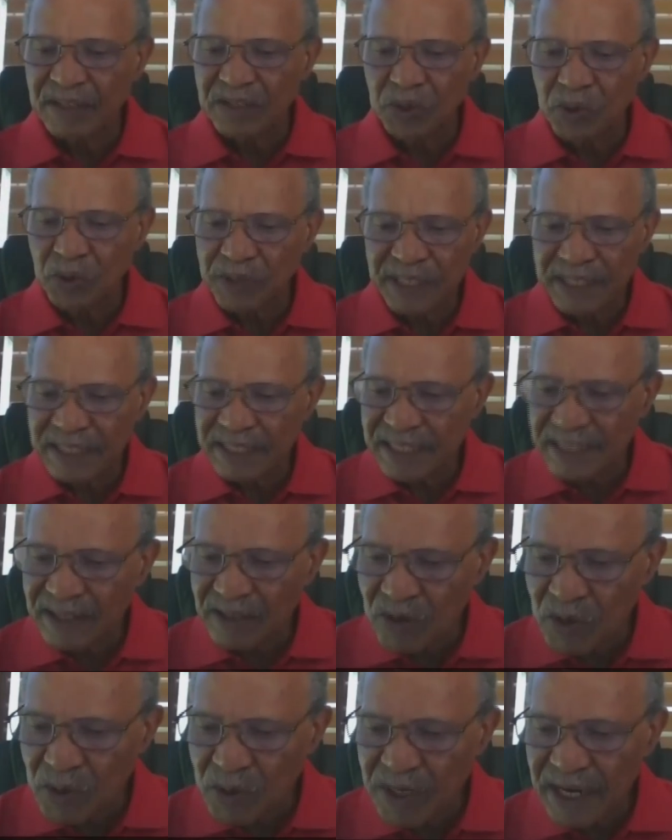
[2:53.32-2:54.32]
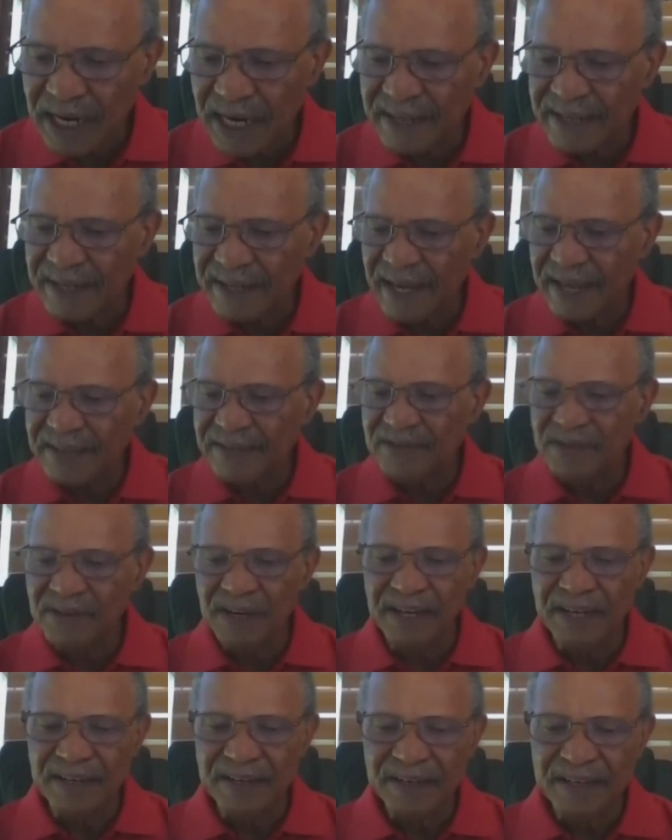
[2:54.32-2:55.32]
So he didn't look at the
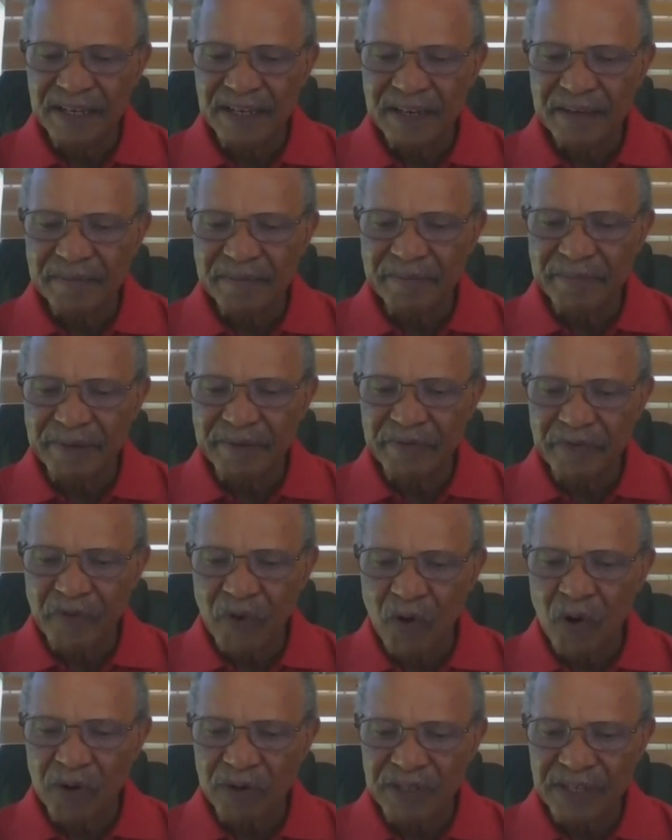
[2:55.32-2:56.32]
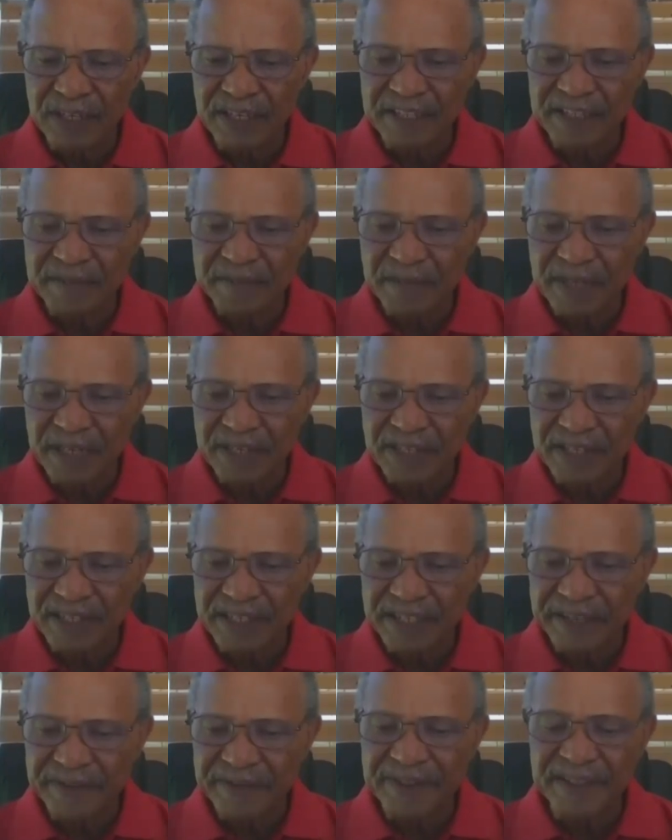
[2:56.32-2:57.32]
x-ray before the examination
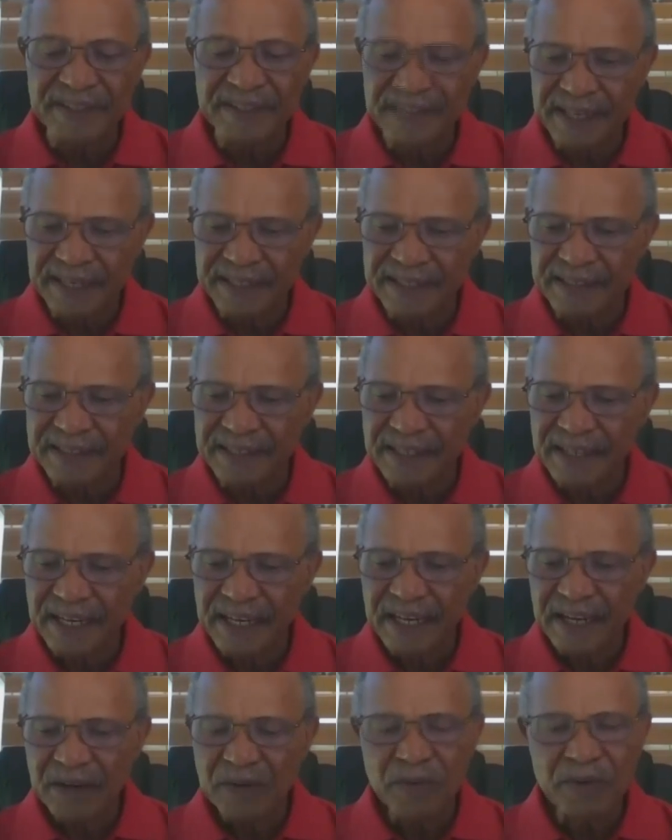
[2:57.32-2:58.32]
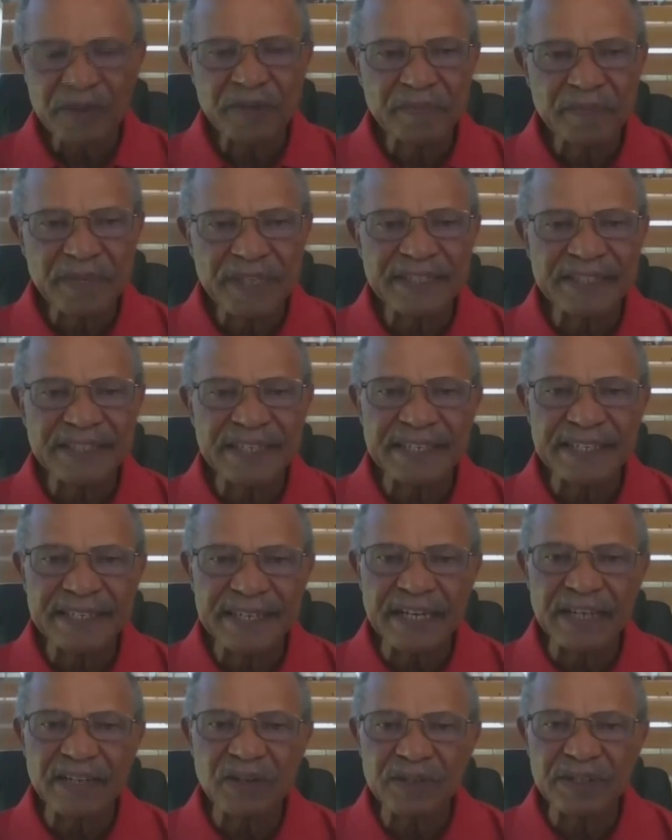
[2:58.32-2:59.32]
leaves the site, which means that
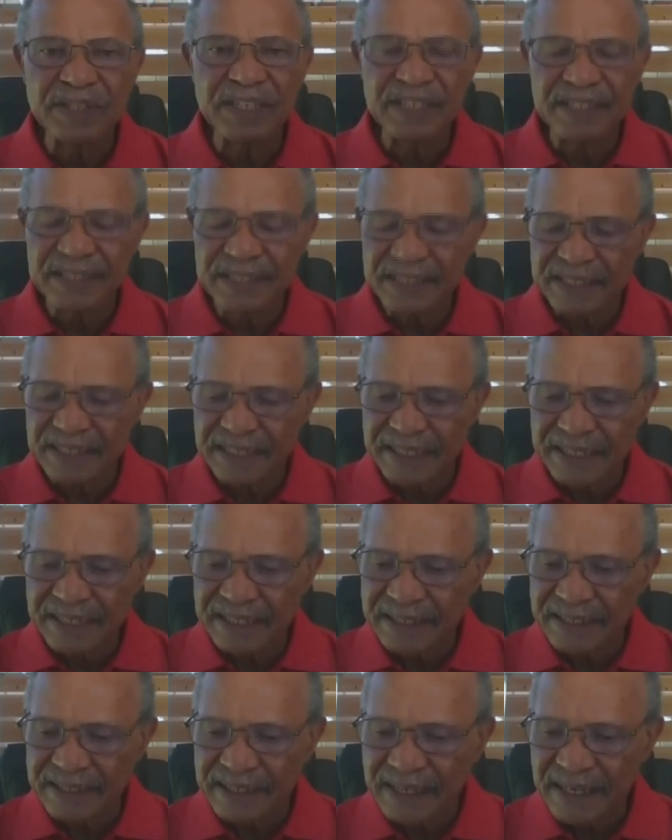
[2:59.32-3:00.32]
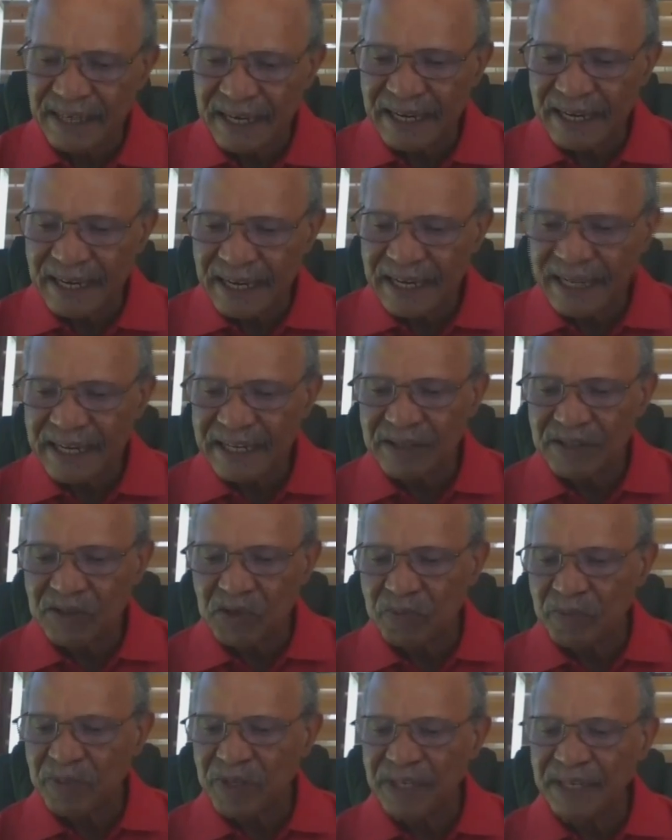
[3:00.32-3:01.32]
diagnosis is likely
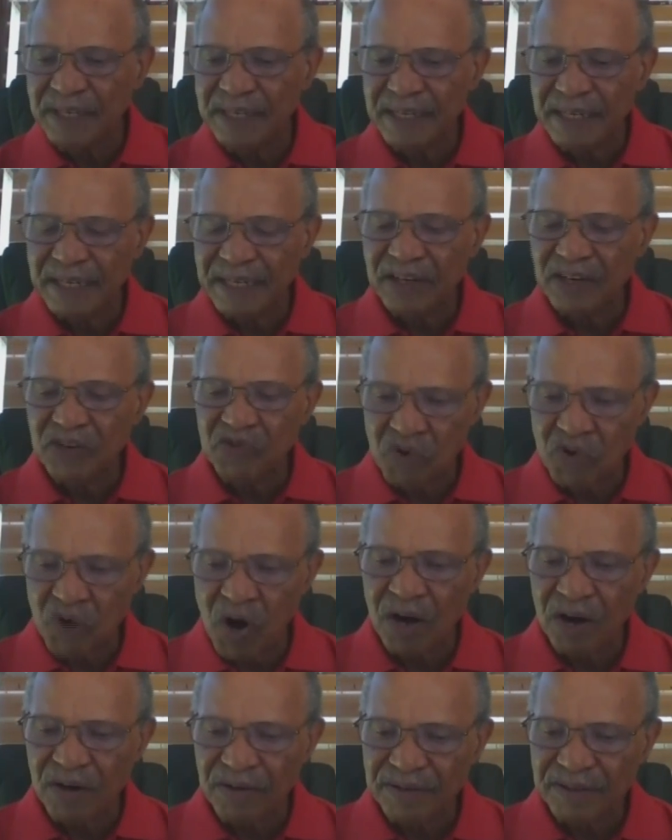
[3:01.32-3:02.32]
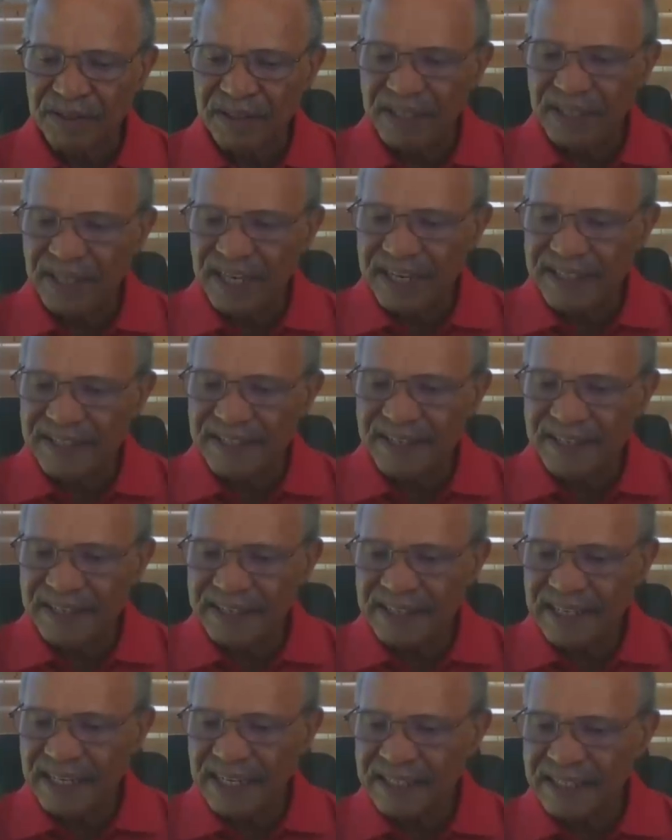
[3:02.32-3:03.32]
to be wrong. As a
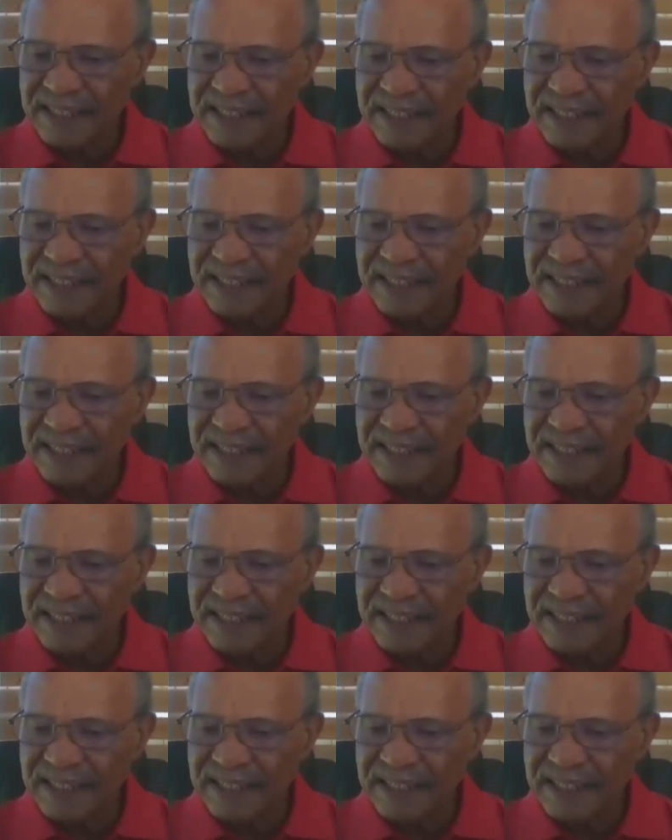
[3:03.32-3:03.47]
result,